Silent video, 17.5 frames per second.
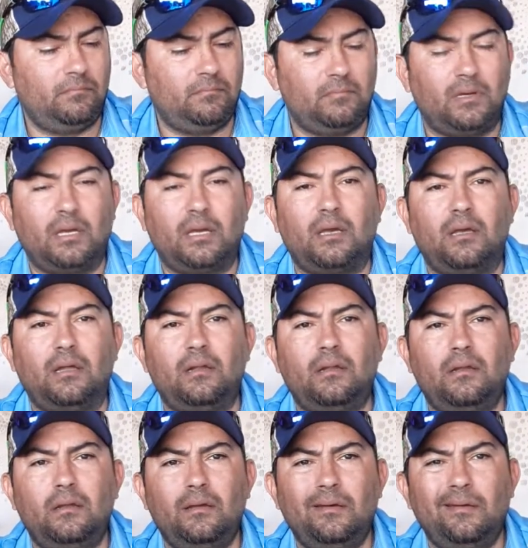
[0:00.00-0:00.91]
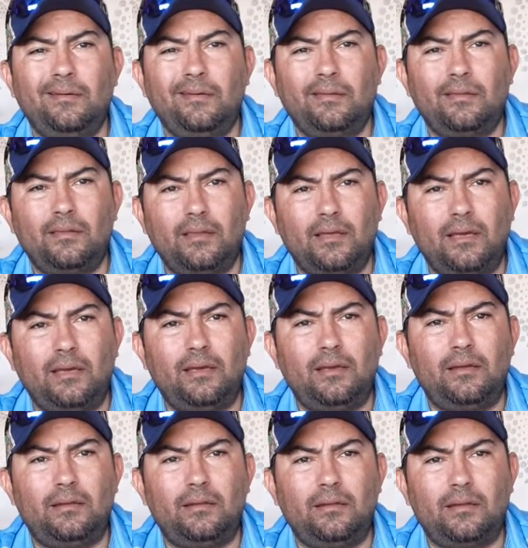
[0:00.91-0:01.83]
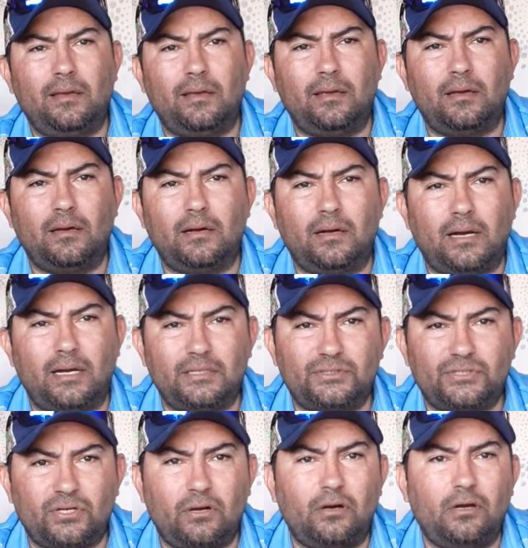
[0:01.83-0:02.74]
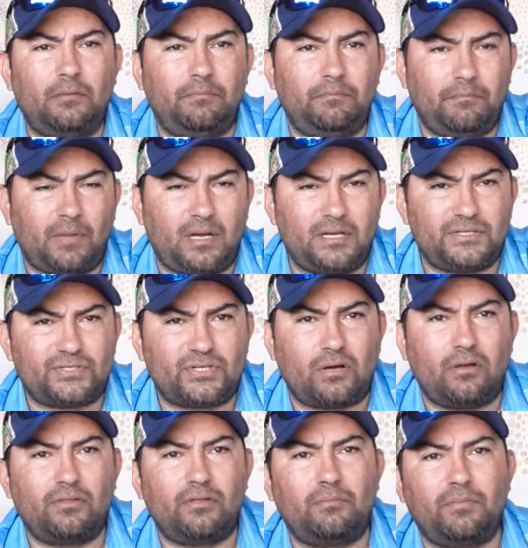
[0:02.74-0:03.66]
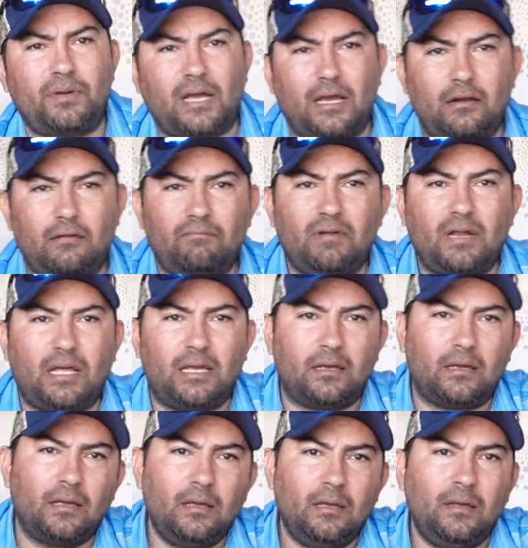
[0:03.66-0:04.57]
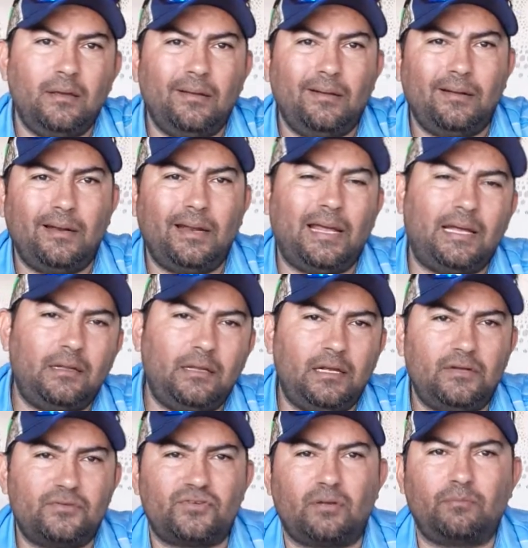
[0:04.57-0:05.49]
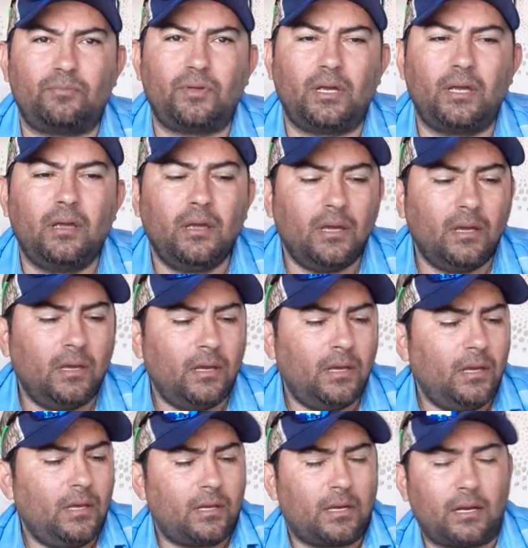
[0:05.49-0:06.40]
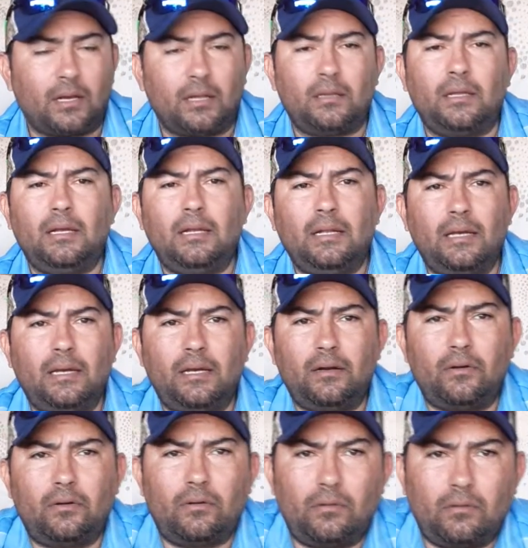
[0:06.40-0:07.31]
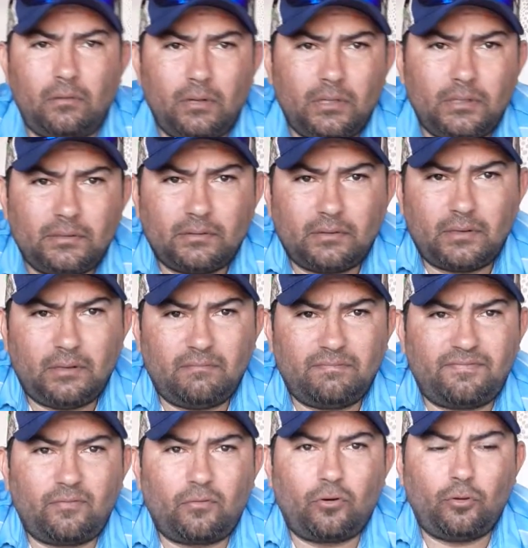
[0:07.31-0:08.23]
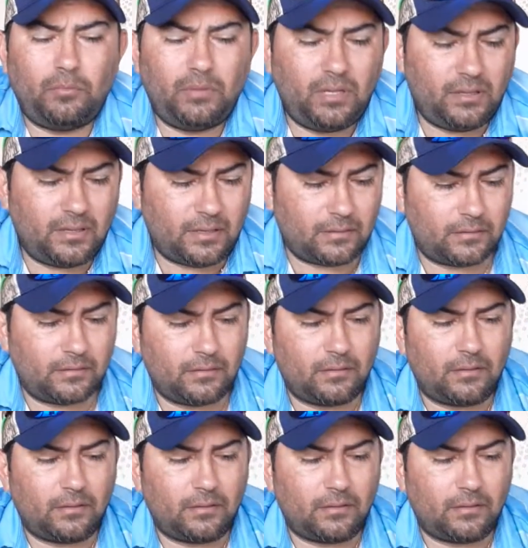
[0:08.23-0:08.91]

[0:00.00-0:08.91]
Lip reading: and I saw them kind of like landing something, and they later informed me that